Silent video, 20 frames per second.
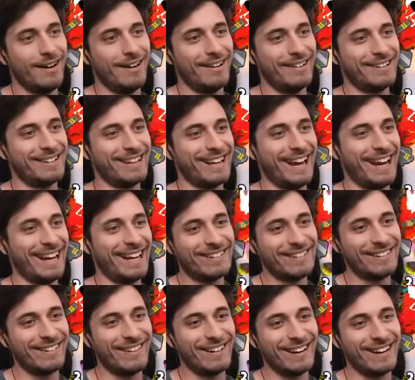Okay,
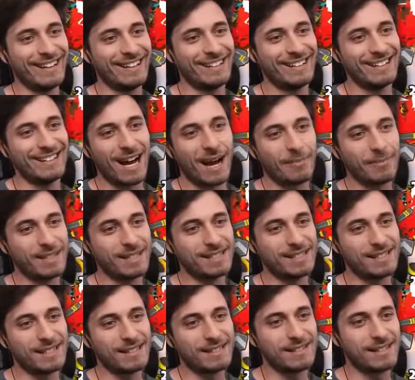go ahead. I'm
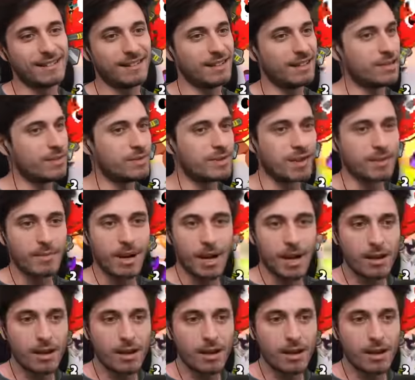consistently using my